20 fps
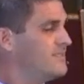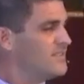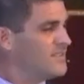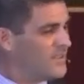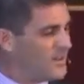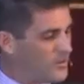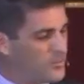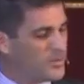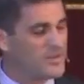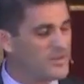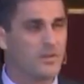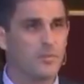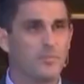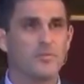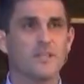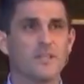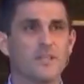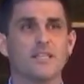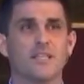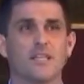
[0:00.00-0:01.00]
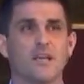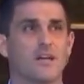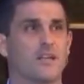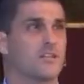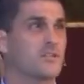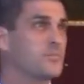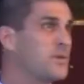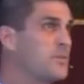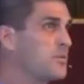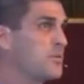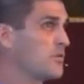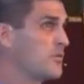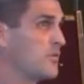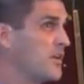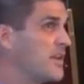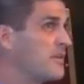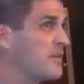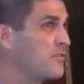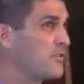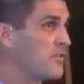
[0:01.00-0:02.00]
And I'll be completely honest. People are
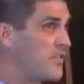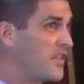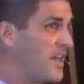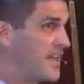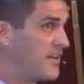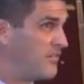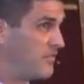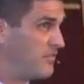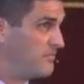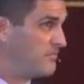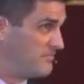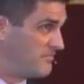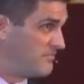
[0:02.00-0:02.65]
never that